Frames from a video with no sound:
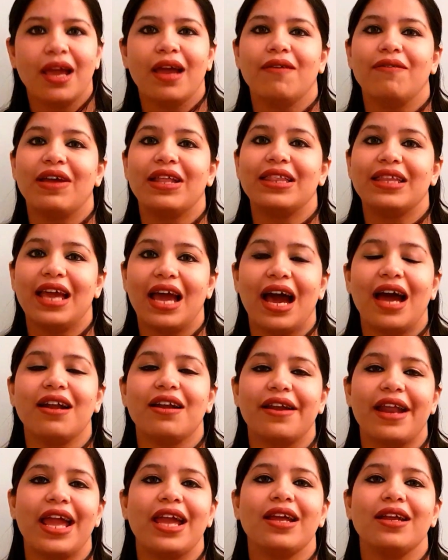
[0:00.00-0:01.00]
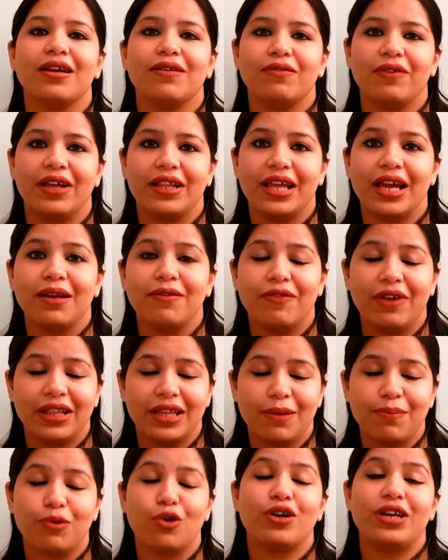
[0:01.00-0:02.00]
when
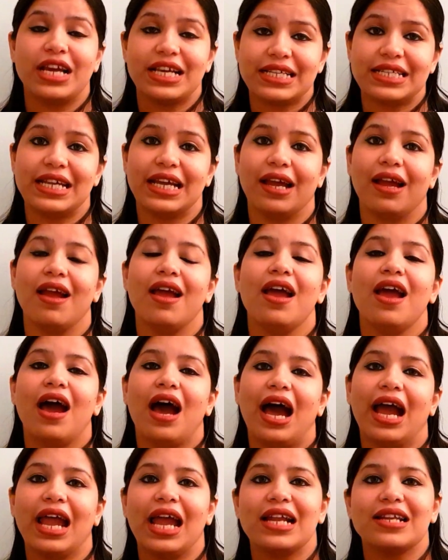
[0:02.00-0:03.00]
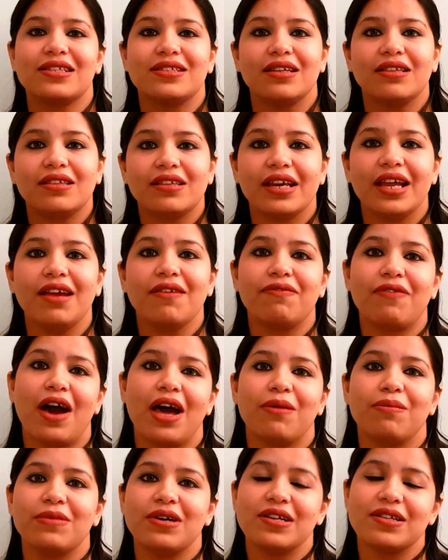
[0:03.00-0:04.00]
they're protesting against the 3
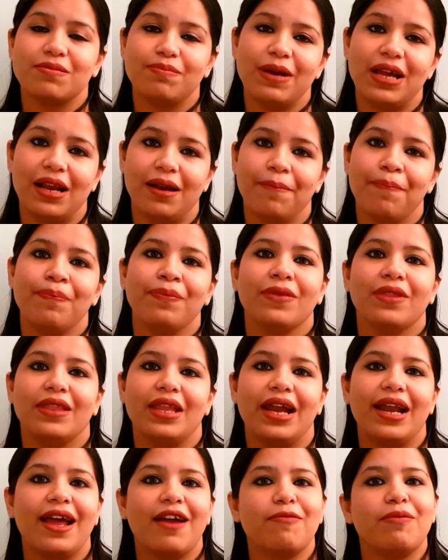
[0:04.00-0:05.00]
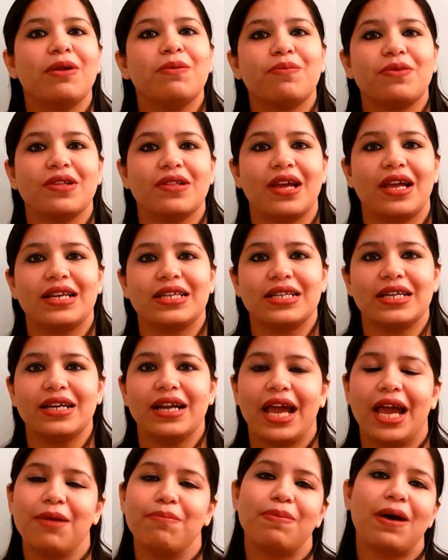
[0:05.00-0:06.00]
farmers bill that have been presented
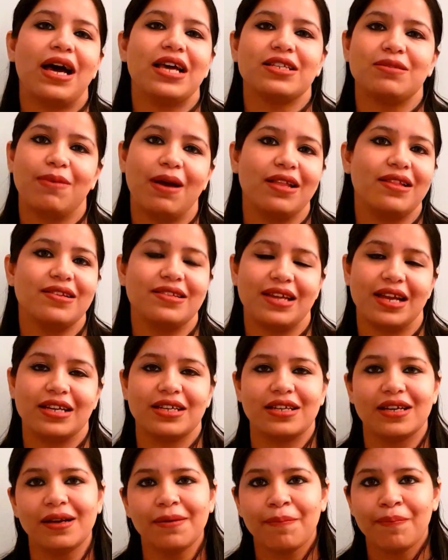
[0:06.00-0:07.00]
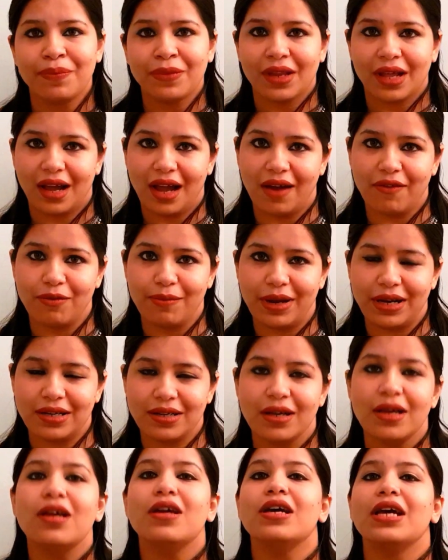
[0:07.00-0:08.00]
and passed by the central government.
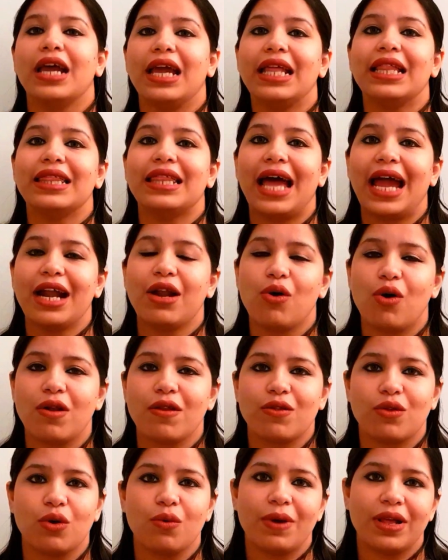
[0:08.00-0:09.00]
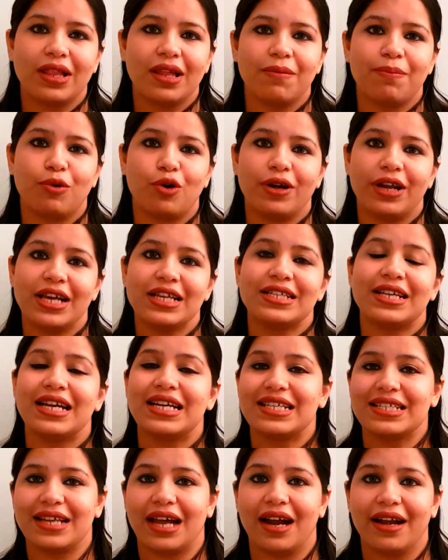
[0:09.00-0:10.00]
In that also, when the protest had
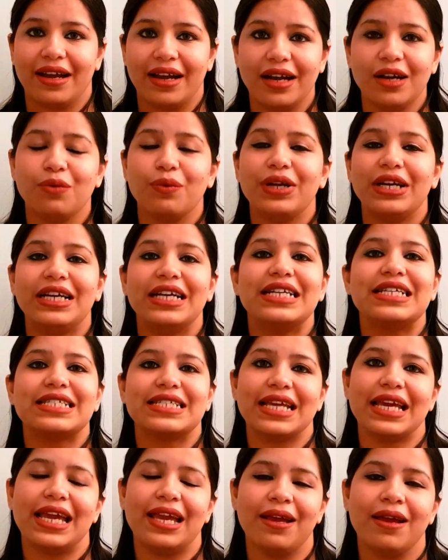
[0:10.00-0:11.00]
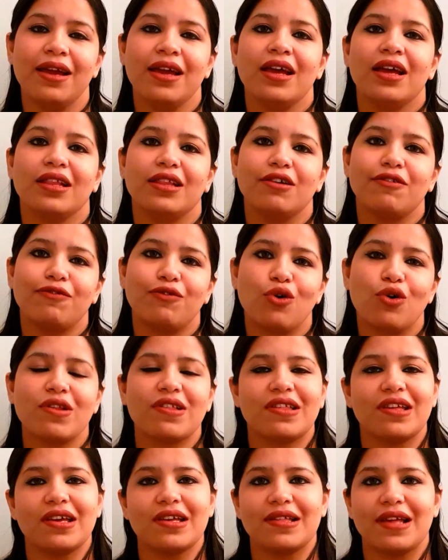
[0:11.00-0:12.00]
started, we did see the
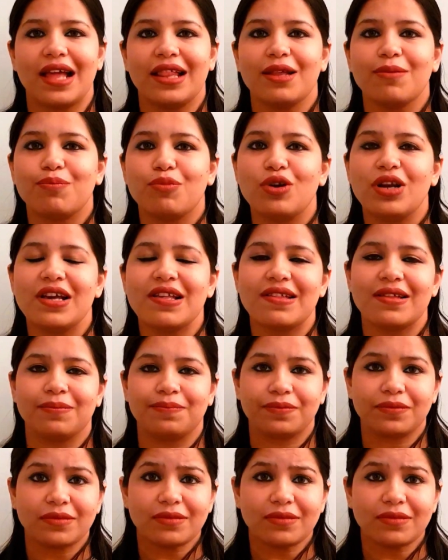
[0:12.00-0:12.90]
forces and the police